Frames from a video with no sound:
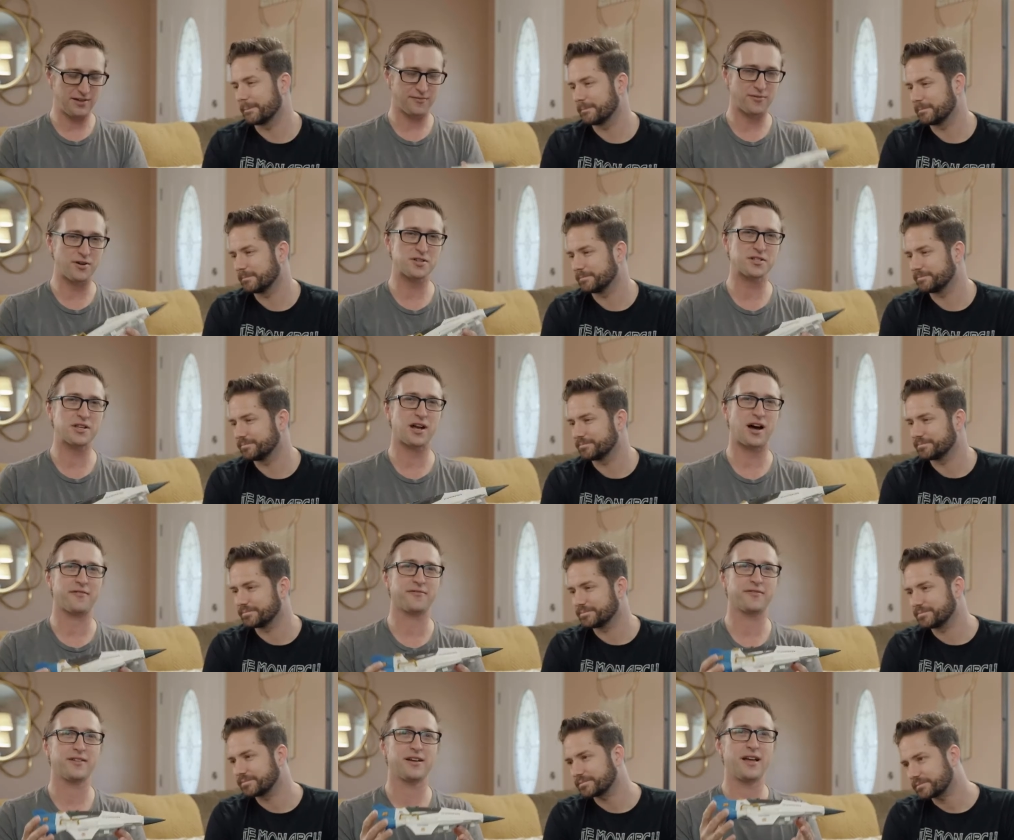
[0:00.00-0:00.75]
Speaker 1: First
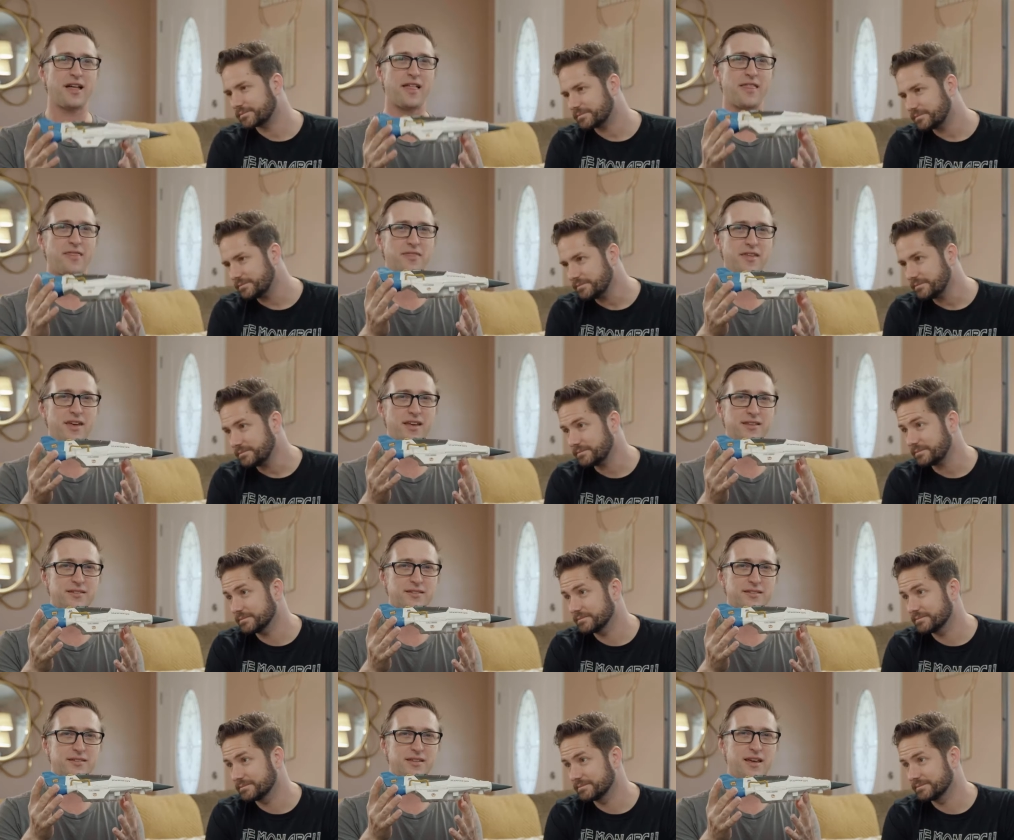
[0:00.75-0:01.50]
off,
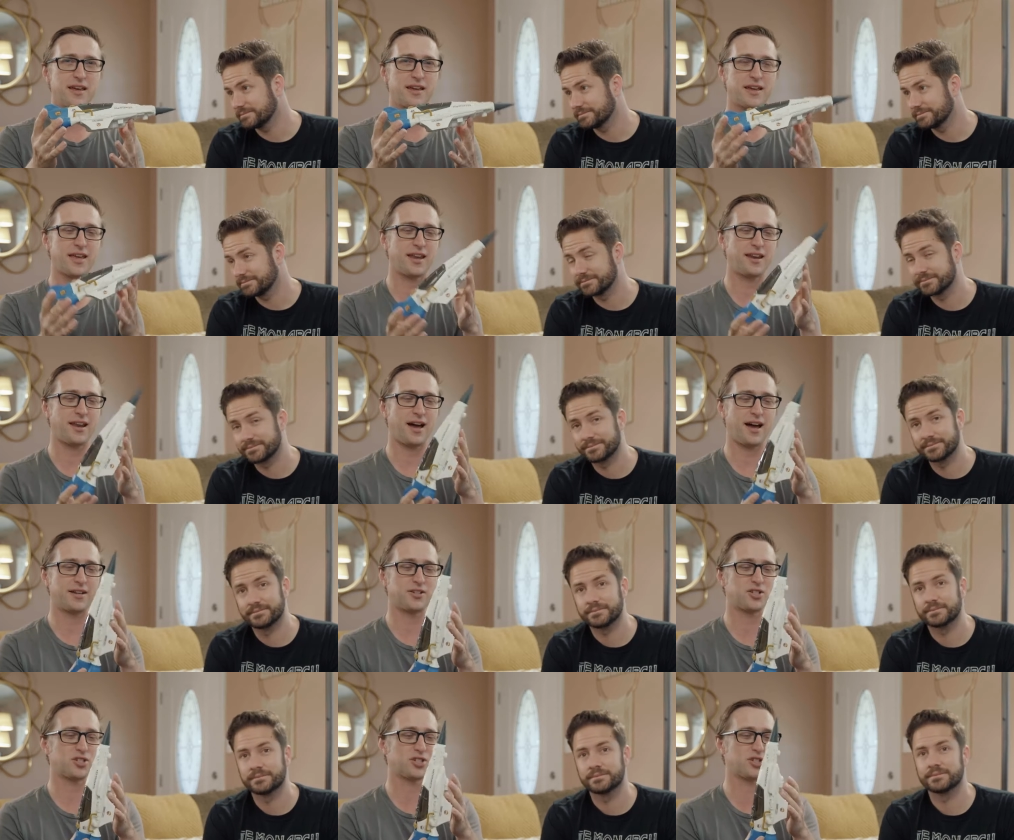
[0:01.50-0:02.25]
this
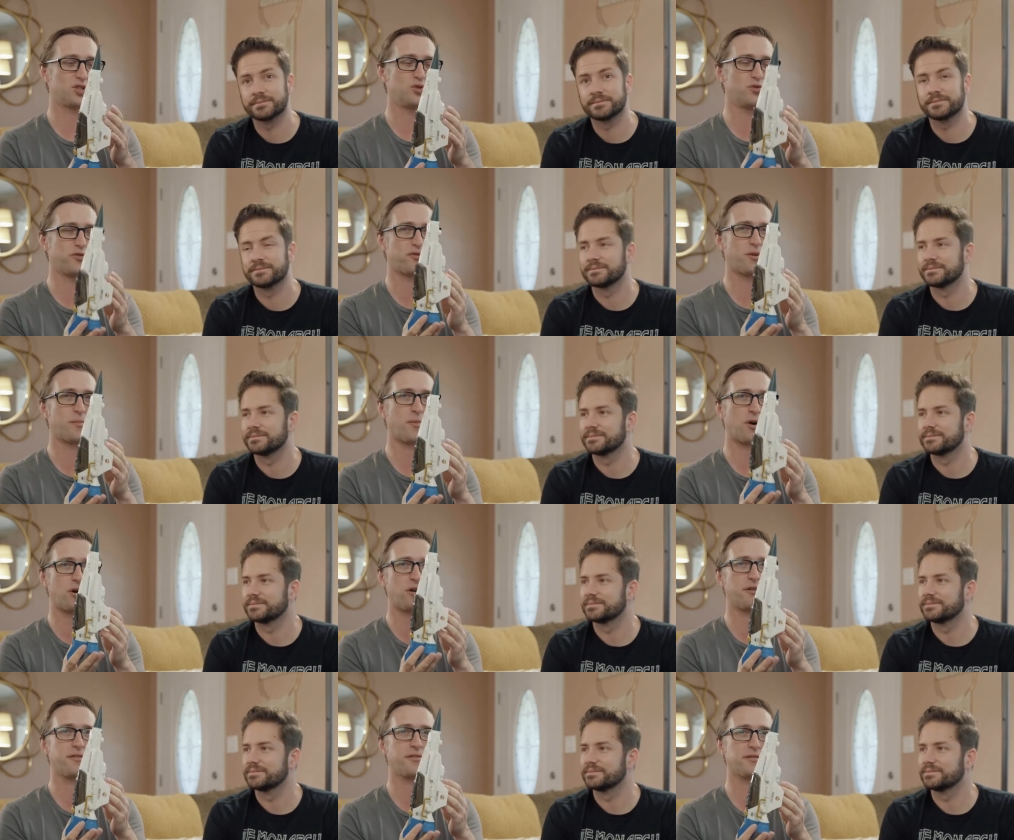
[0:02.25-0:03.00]
cannot shoot from
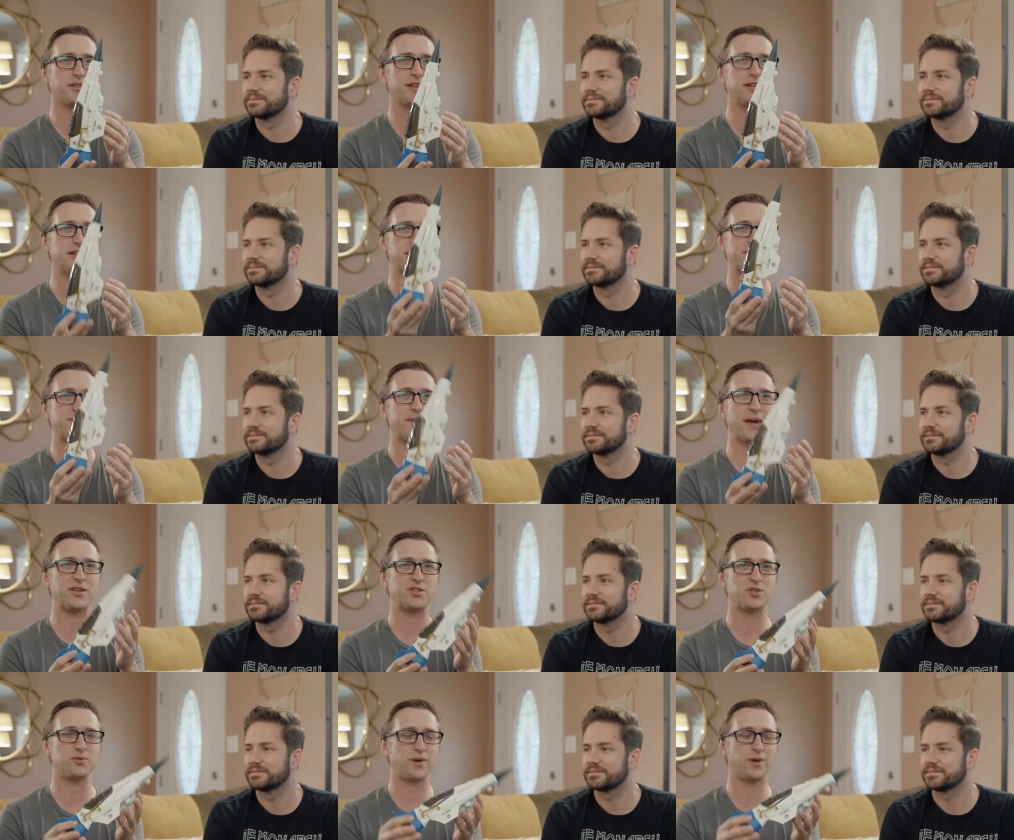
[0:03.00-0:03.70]
Earth into space.